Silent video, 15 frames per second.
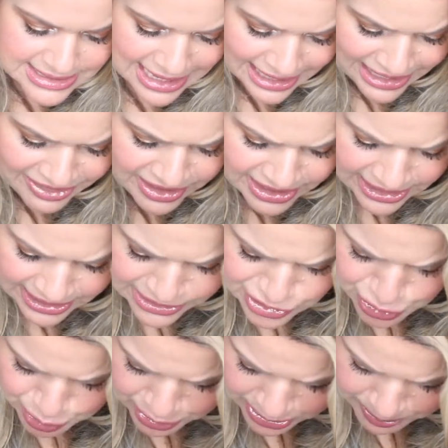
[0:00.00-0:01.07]
that and then it has
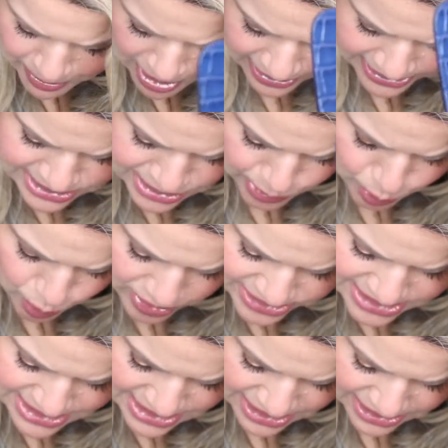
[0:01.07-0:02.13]
three pockets on one
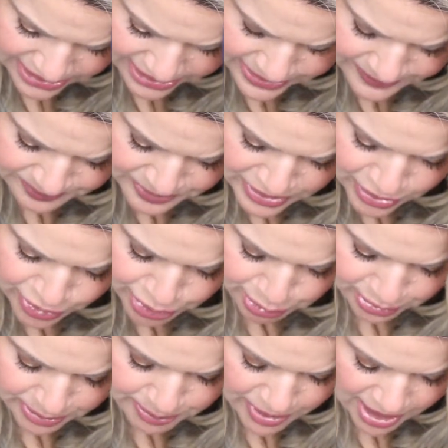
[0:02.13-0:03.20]
side
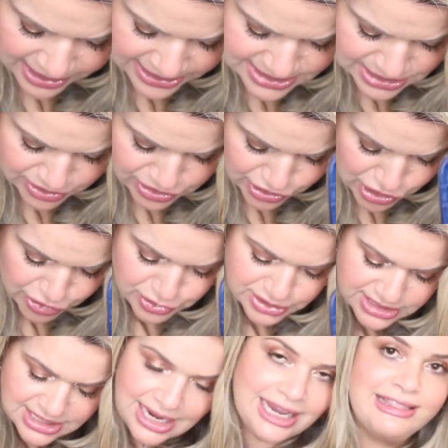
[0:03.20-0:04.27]
three pockets on the other
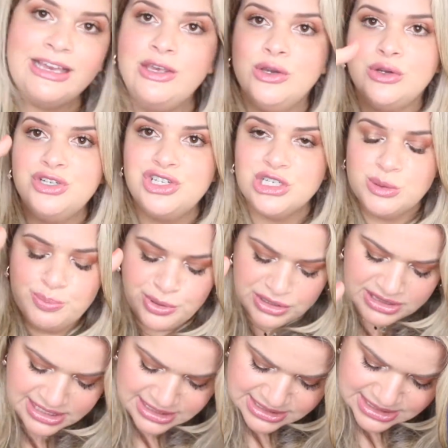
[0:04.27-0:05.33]
side that you can just put
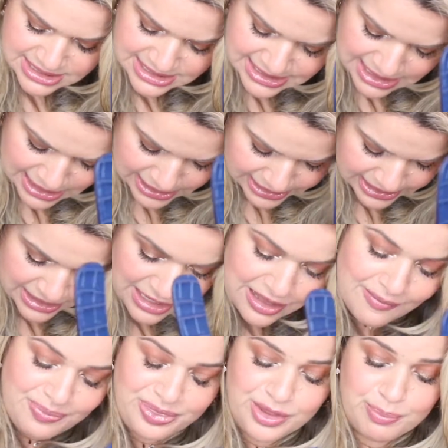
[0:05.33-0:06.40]
things inside,
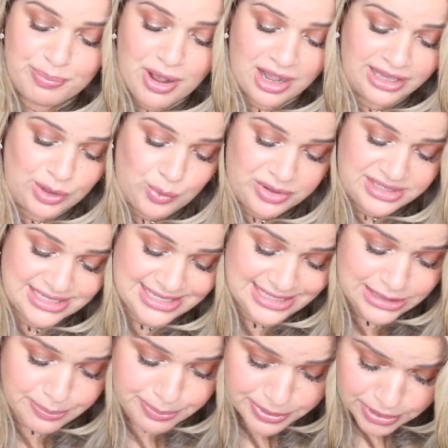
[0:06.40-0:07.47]
the pocket with a
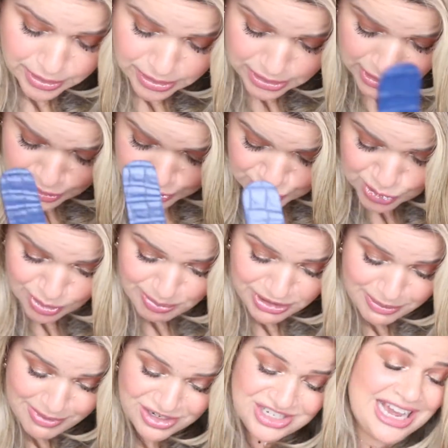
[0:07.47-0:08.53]
zipper. So it
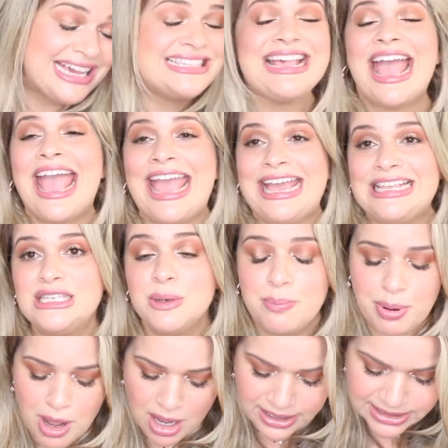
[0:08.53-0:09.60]
pretty much has eight
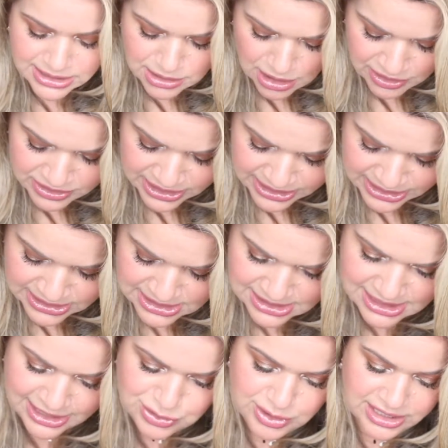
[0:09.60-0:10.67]
pockets on the
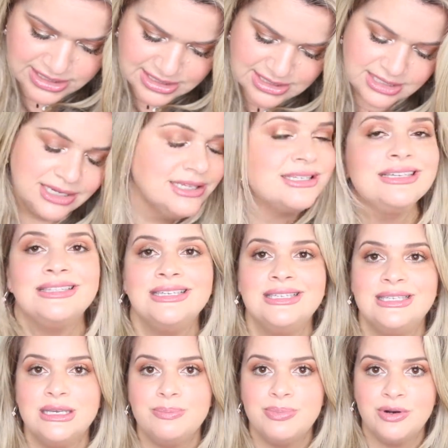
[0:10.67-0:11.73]
inside. So it has six, the
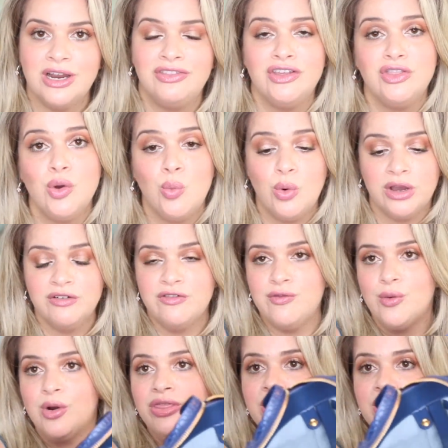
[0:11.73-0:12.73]
zipper, and then the one for